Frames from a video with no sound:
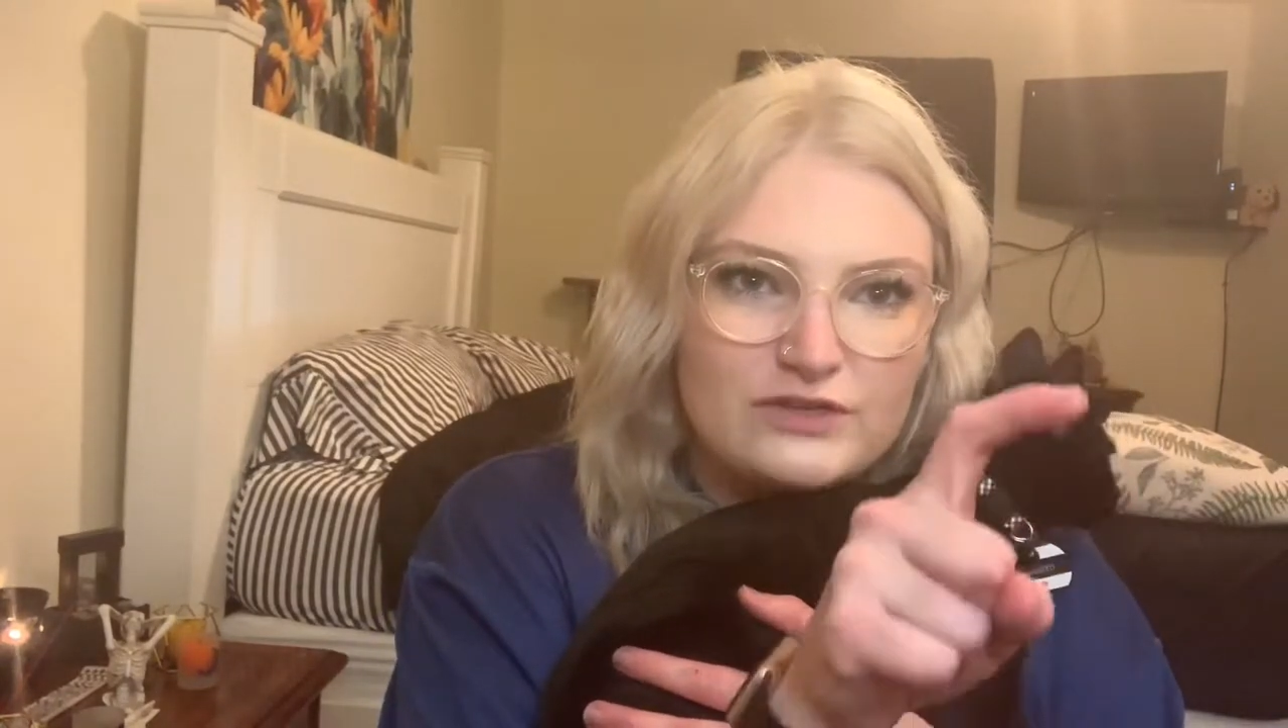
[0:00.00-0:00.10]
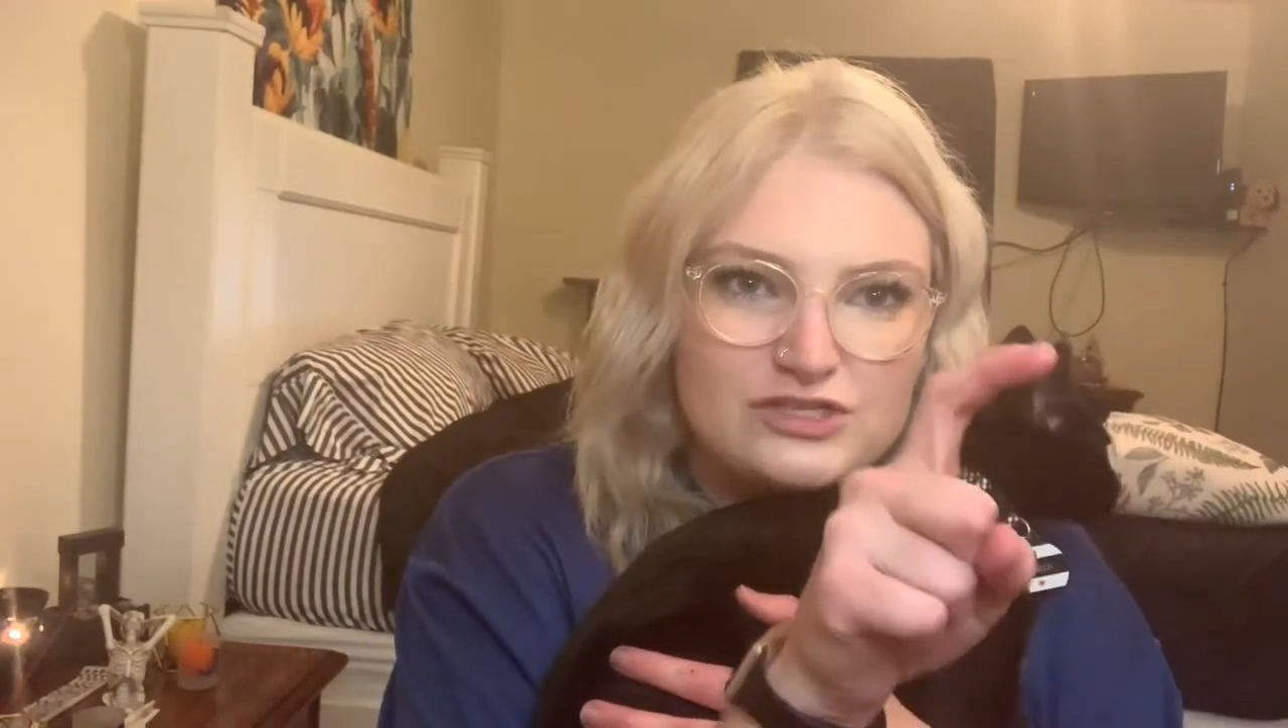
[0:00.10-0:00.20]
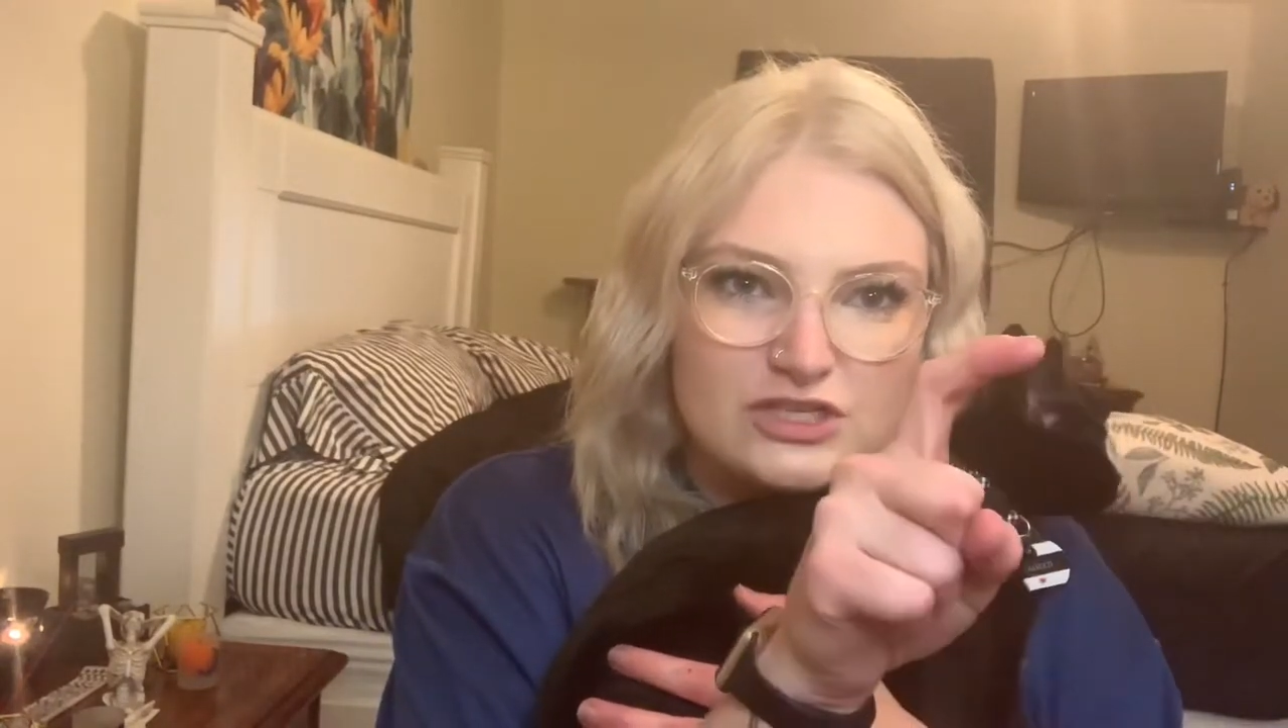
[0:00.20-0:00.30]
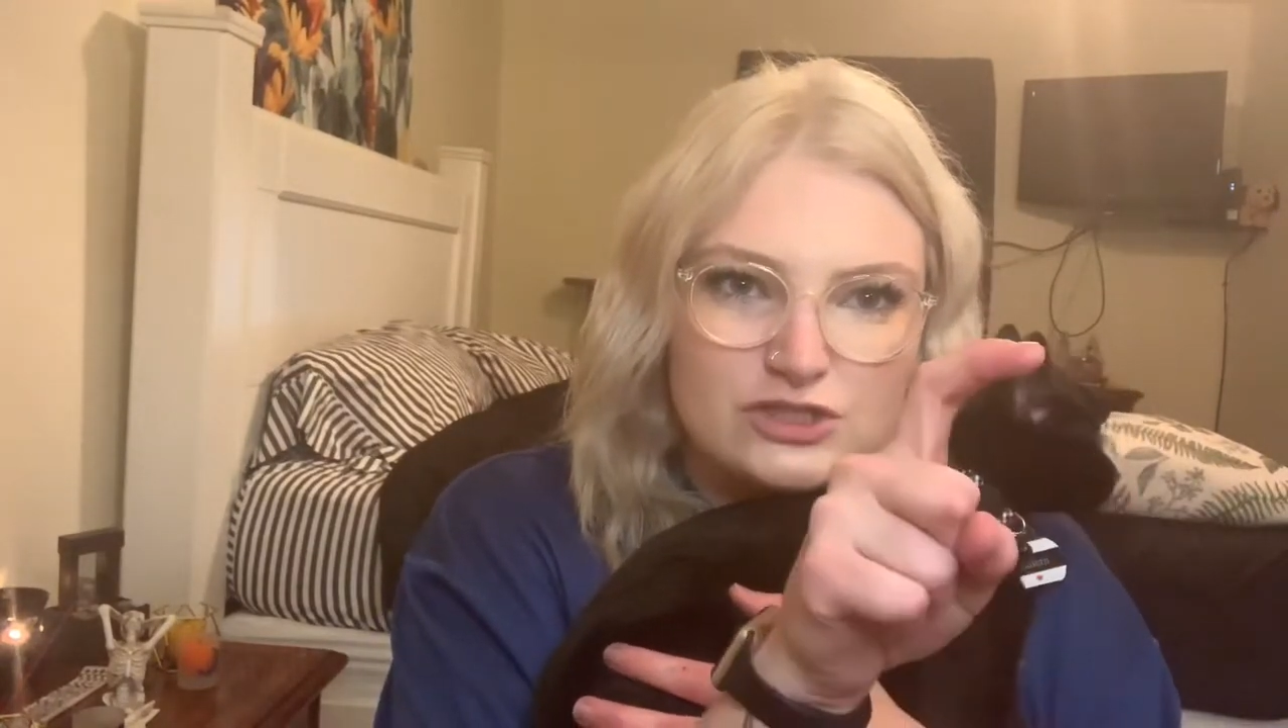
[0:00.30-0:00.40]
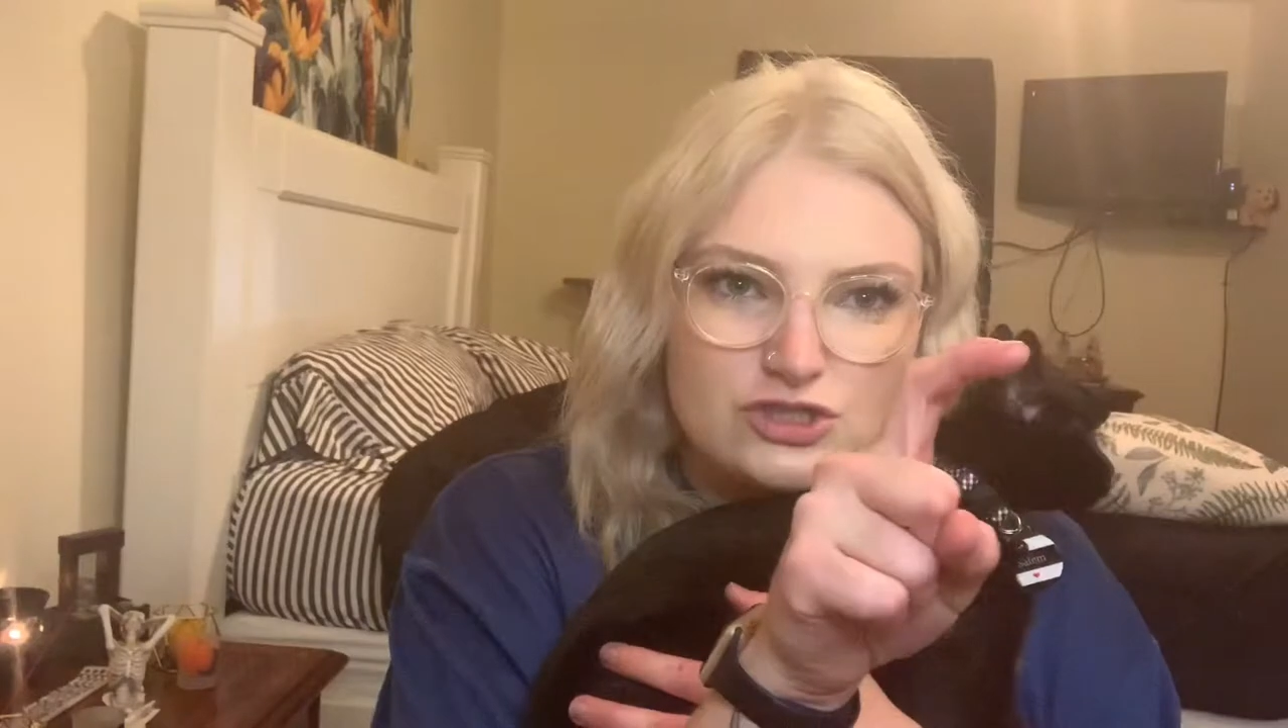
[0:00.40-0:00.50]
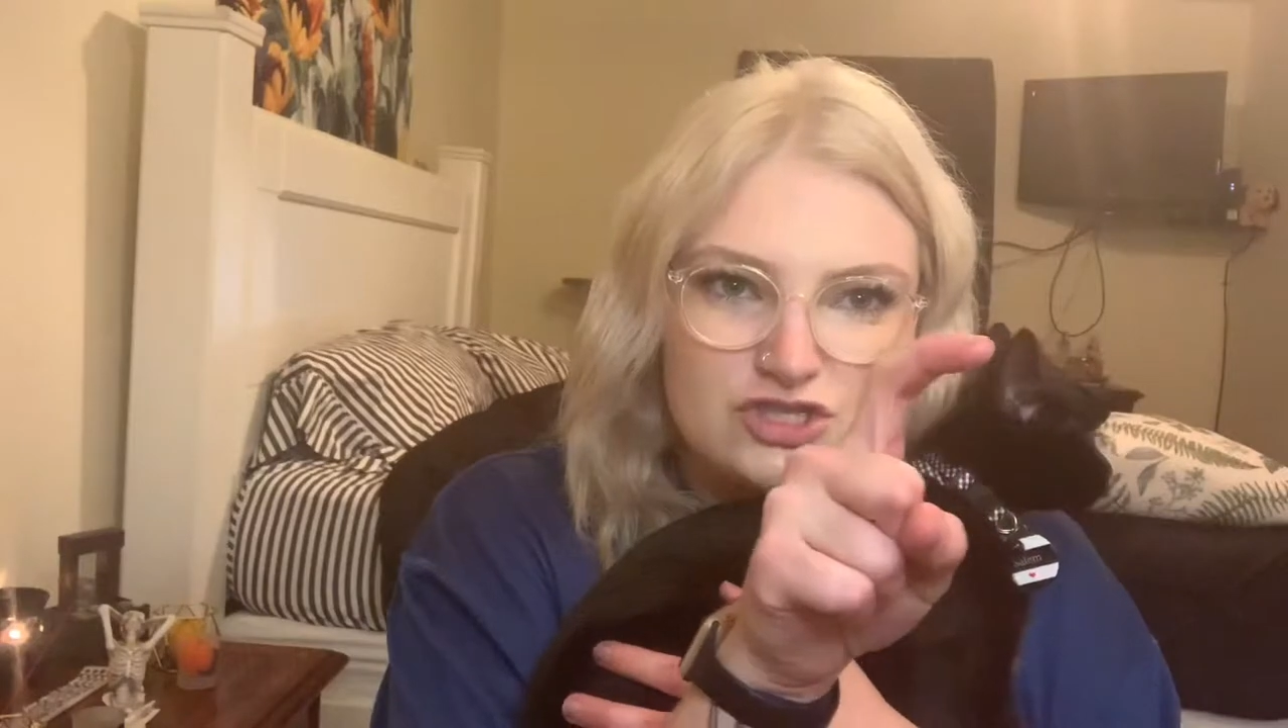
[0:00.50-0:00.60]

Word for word: just like